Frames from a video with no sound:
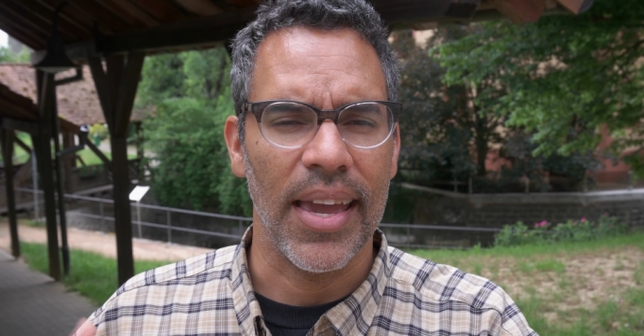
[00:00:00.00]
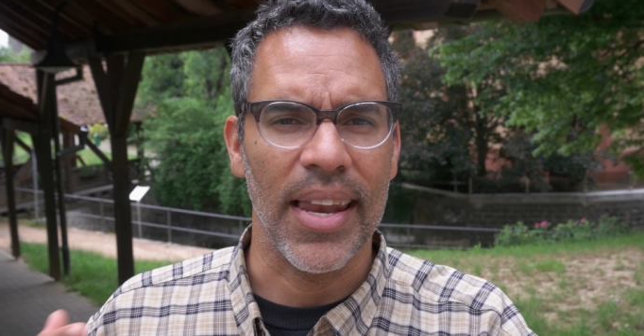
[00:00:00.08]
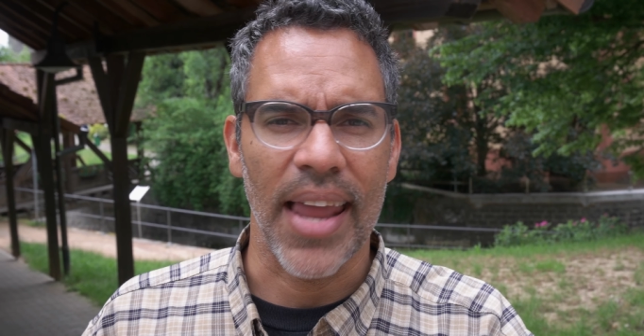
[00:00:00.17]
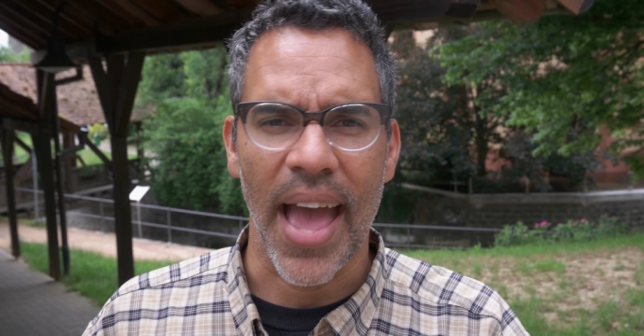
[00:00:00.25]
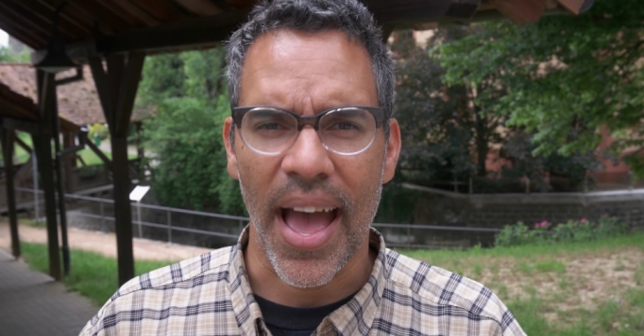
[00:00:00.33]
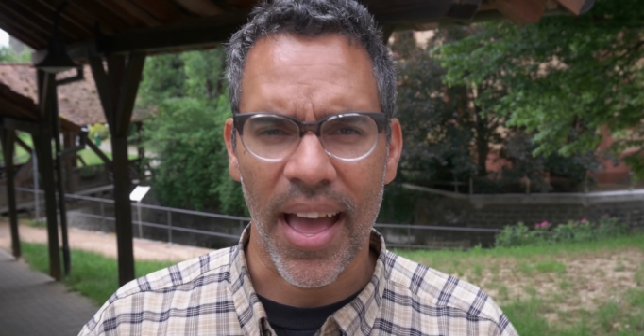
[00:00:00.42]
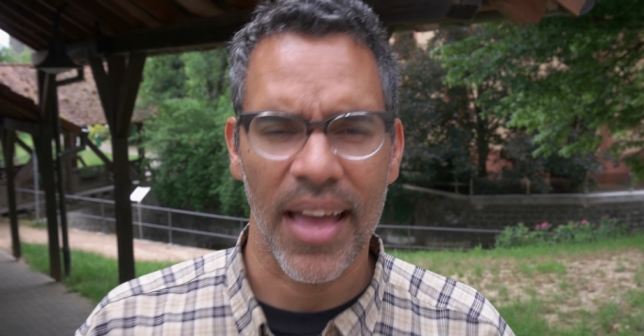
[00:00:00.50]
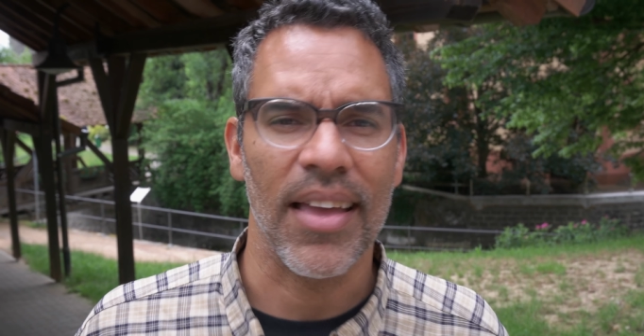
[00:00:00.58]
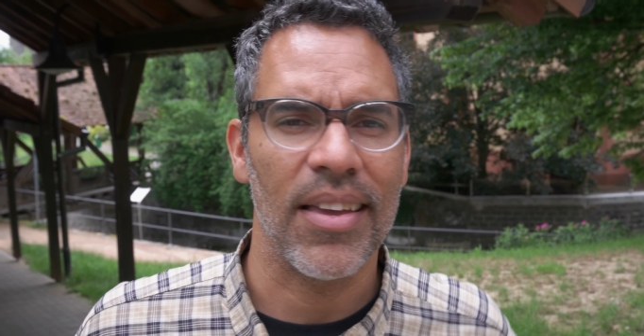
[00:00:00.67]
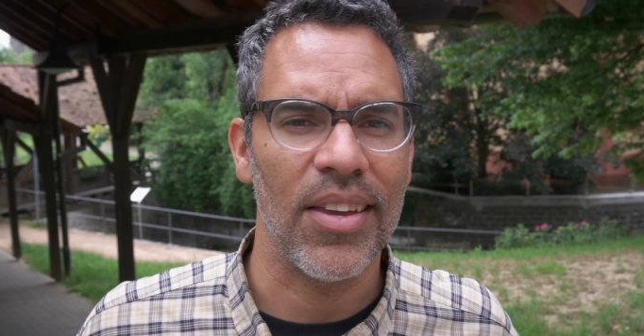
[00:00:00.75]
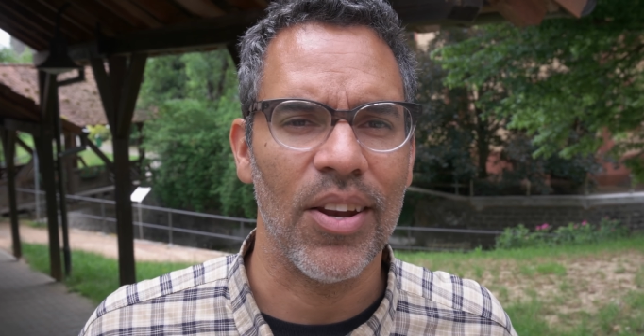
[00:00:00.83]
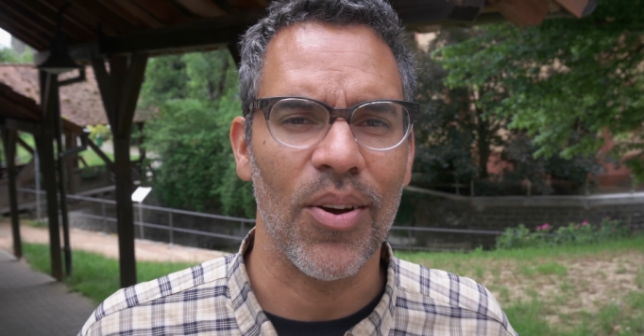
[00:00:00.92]
in how,
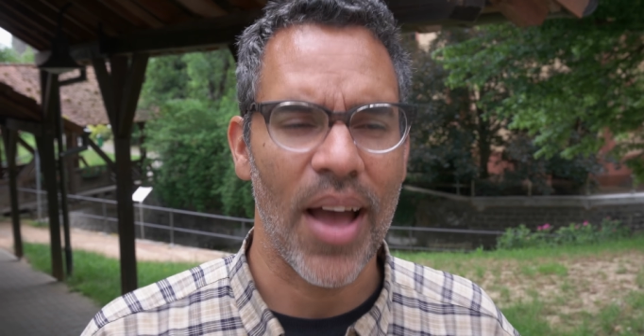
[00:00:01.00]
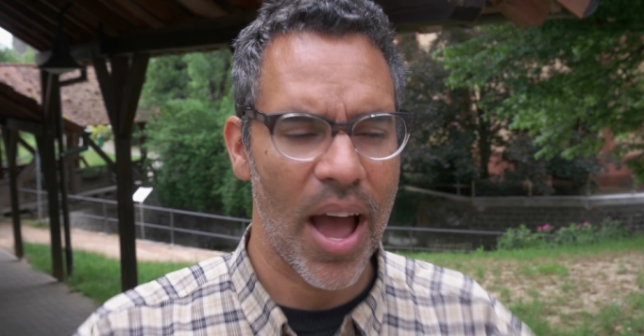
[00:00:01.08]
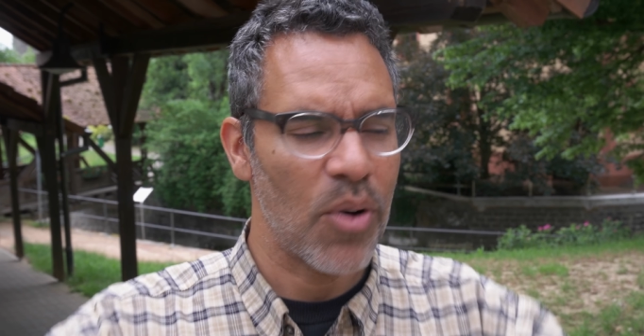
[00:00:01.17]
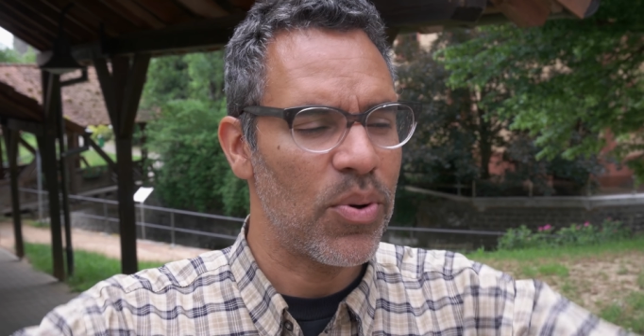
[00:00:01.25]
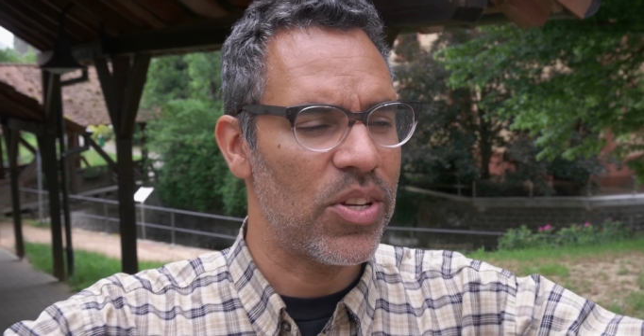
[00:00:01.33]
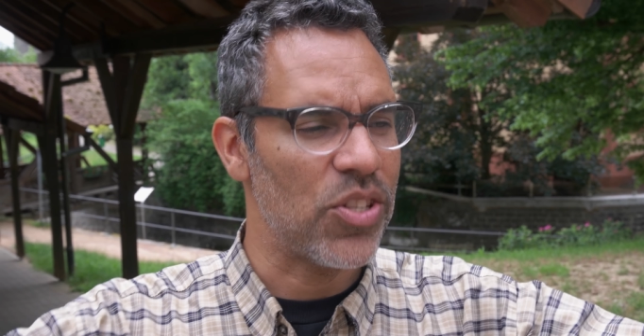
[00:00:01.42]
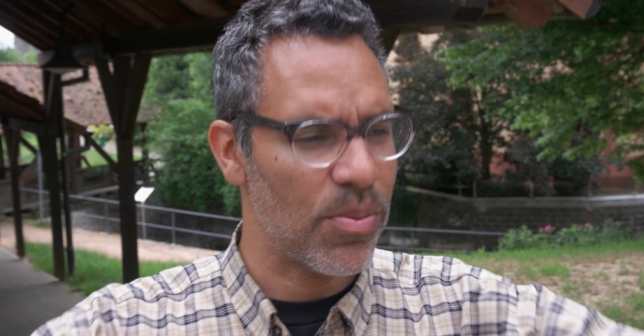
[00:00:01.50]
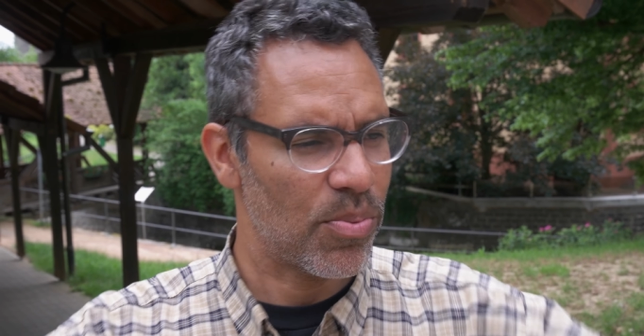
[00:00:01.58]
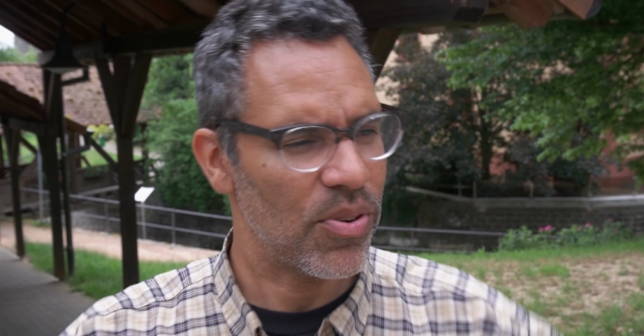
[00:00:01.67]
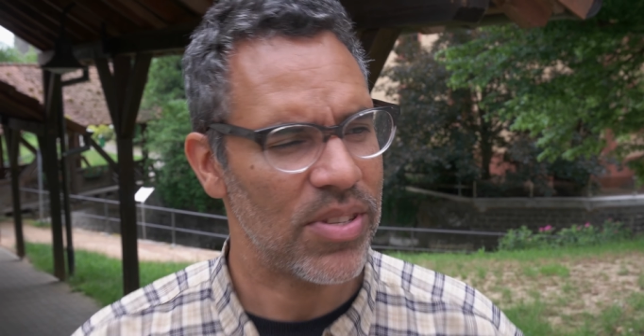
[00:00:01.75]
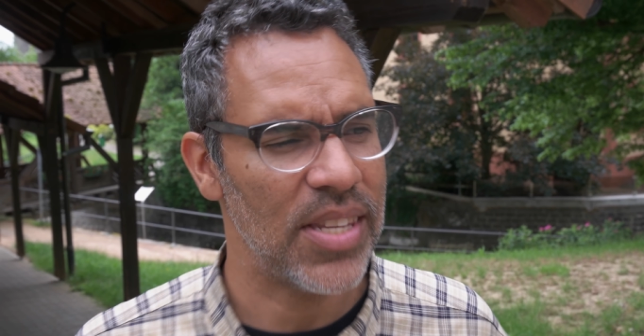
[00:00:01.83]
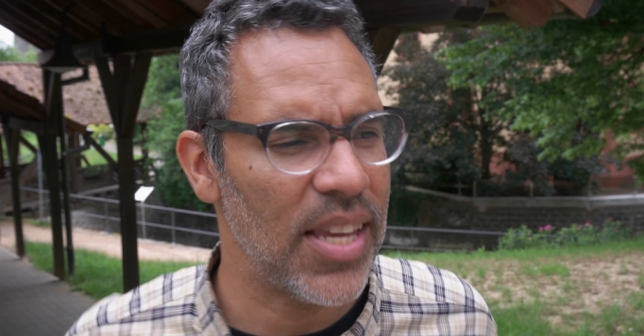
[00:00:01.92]
you know, how we should
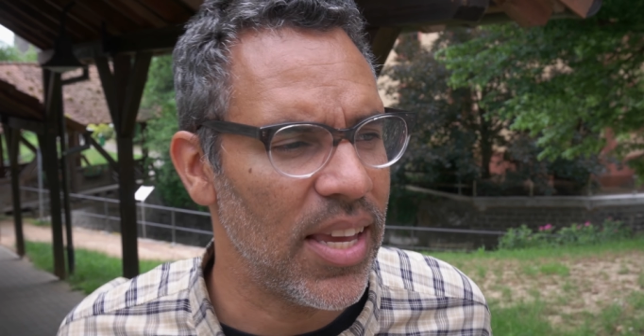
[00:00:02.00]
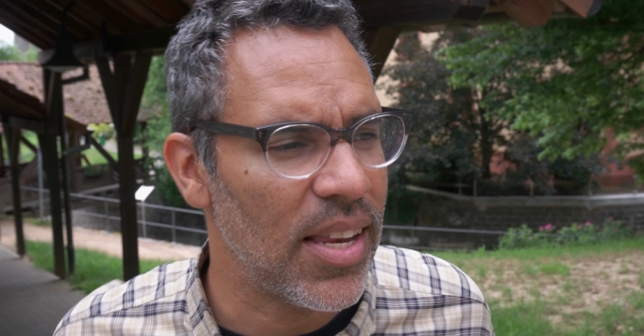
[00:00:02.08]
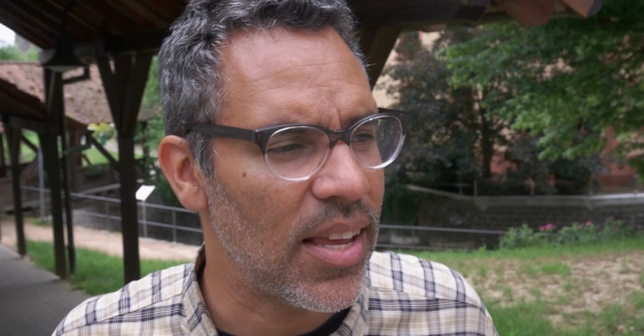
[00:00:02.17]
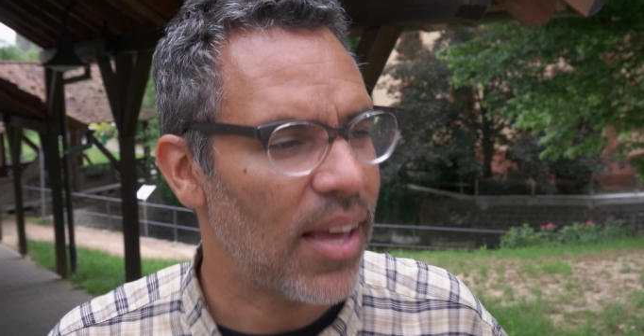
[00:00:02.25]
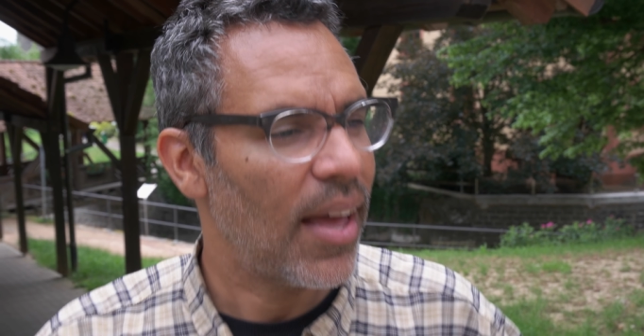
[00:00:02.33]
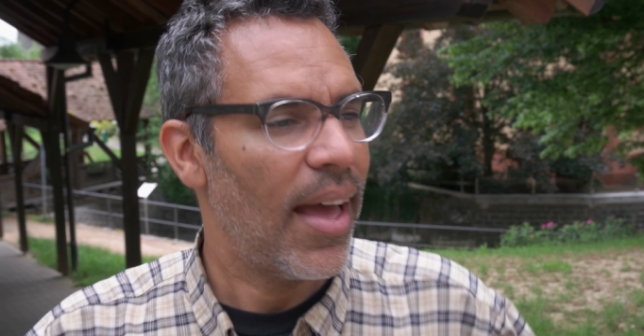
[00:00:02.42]
proceed.